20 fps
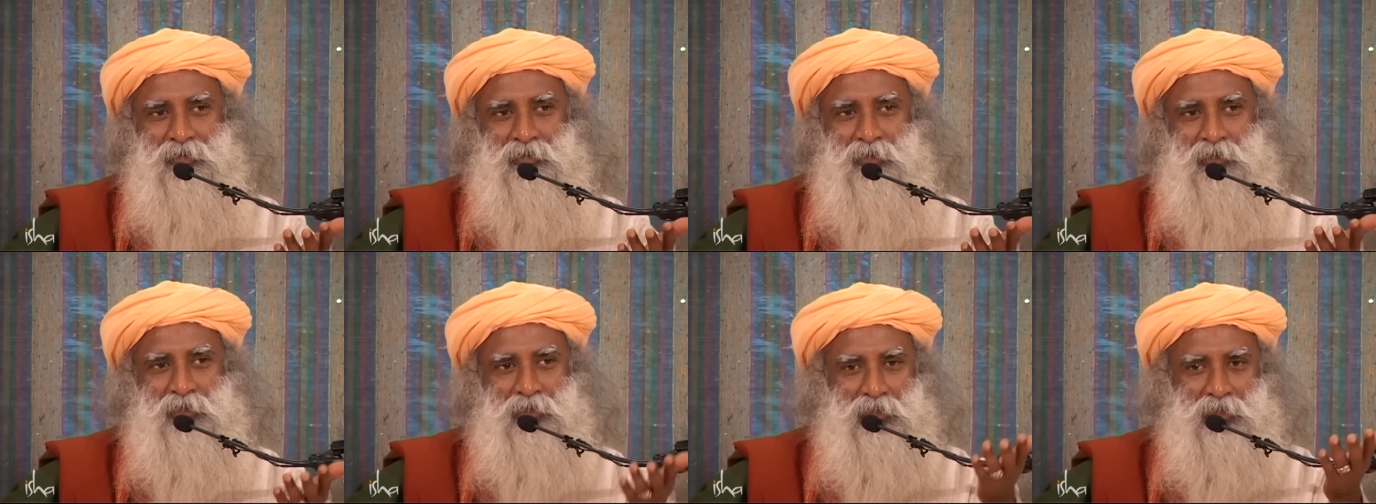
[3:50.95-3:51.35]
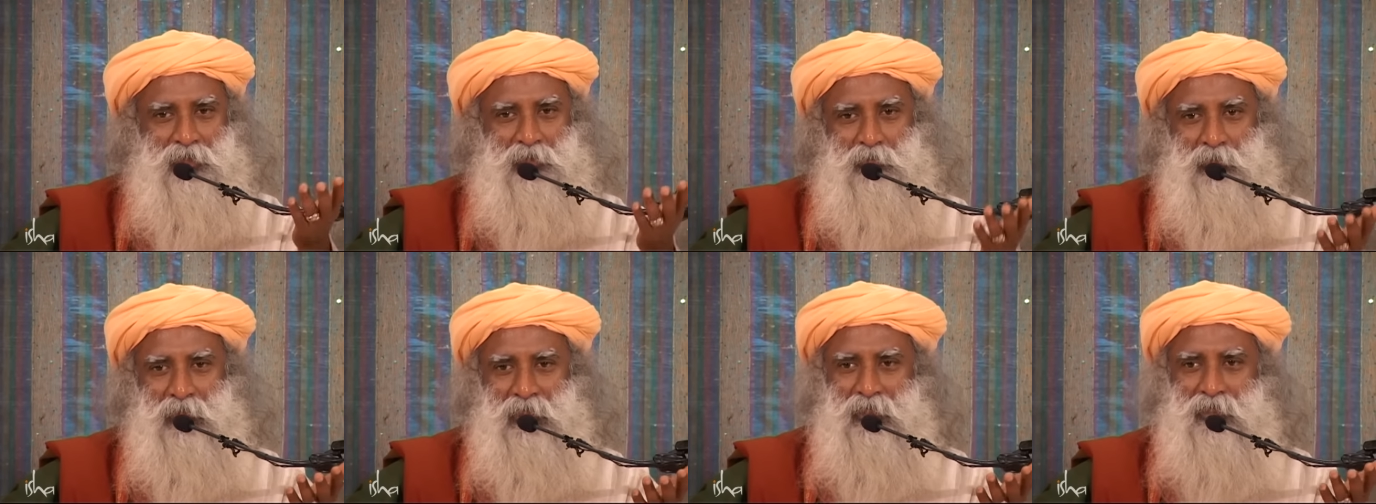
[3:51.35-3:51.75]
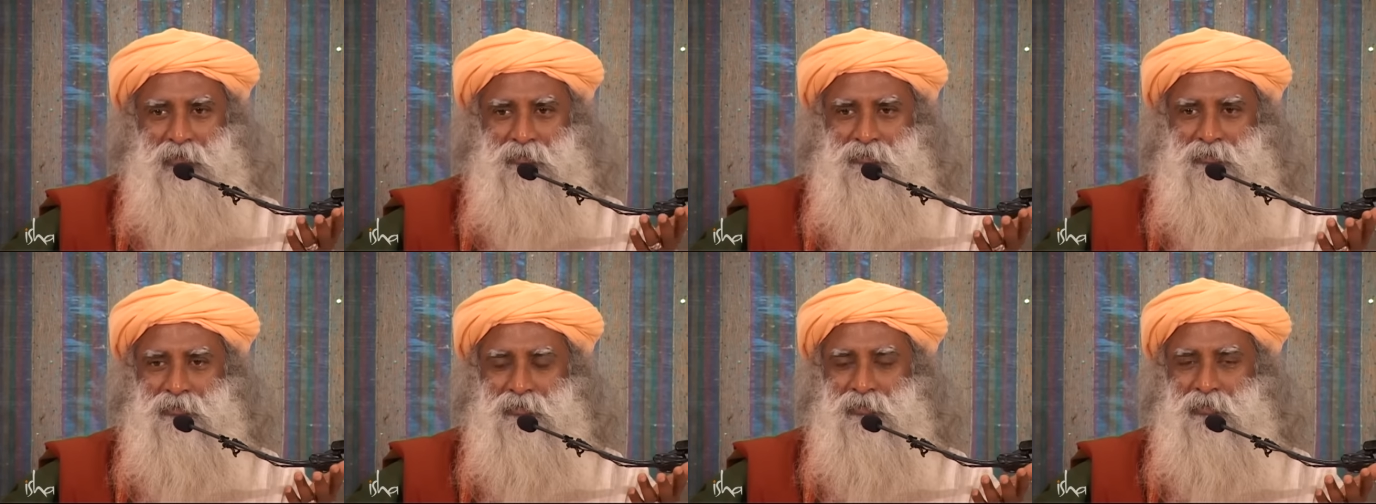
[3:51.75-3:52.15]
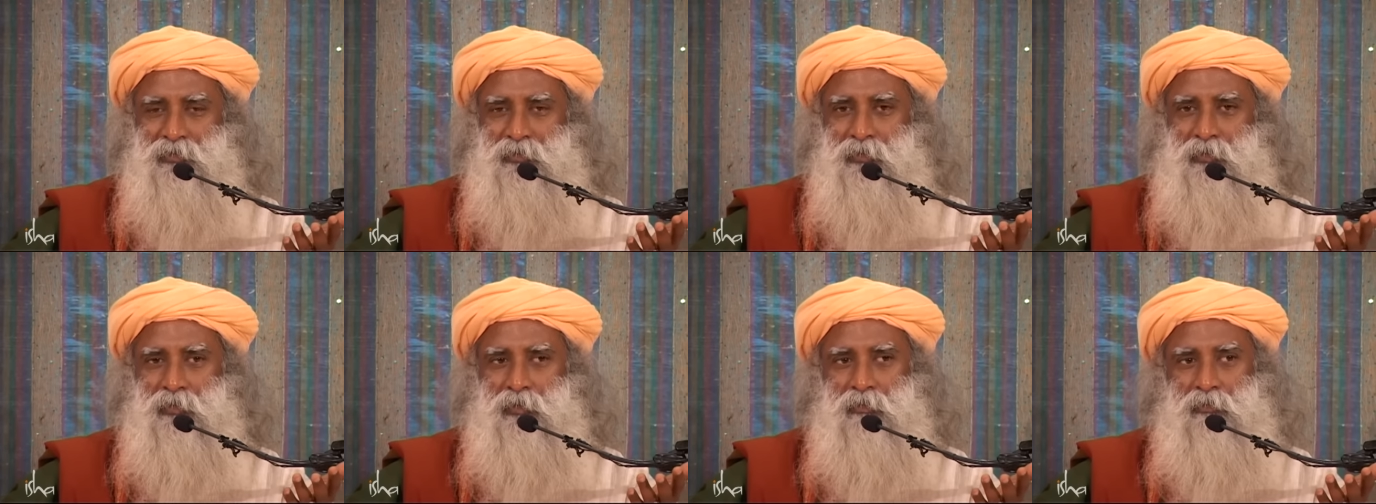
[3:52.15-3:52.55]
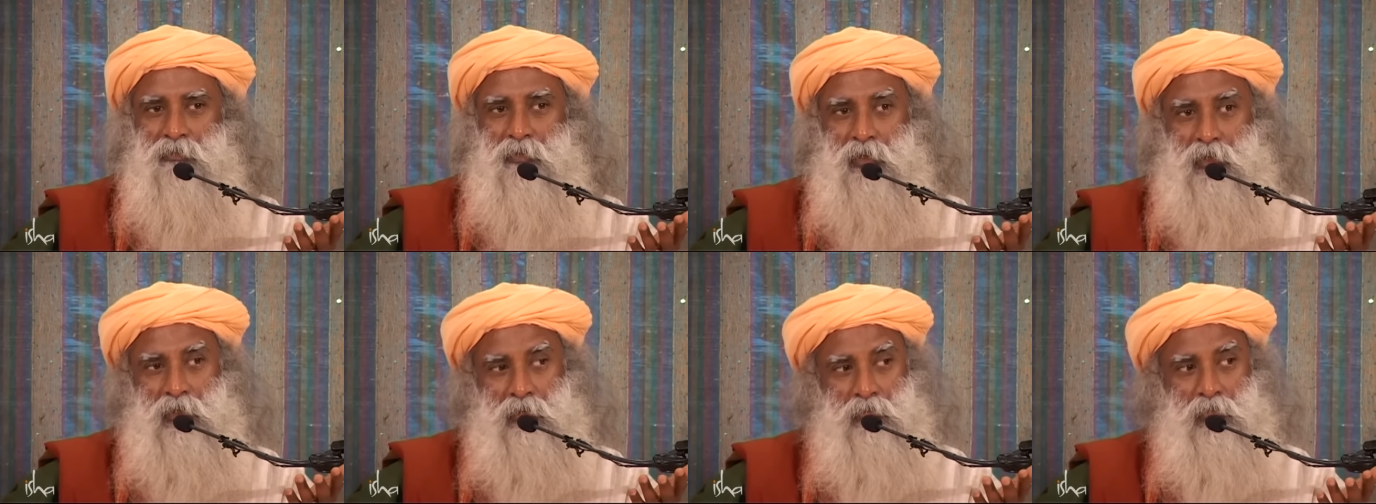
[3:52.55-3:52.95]
He doesn't believe.
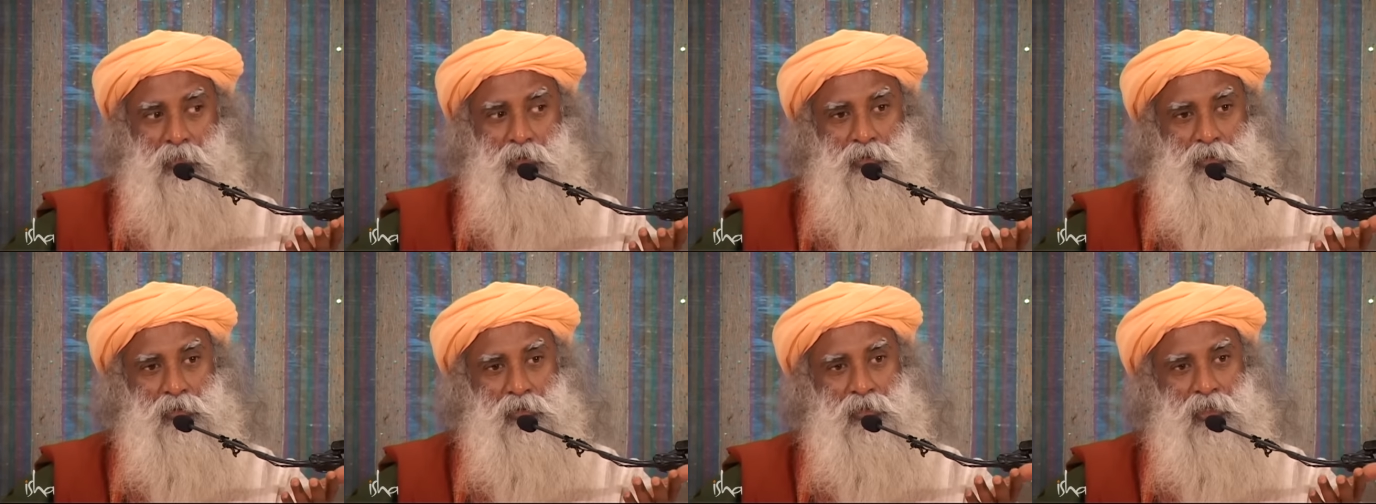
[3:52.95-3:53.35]
For him also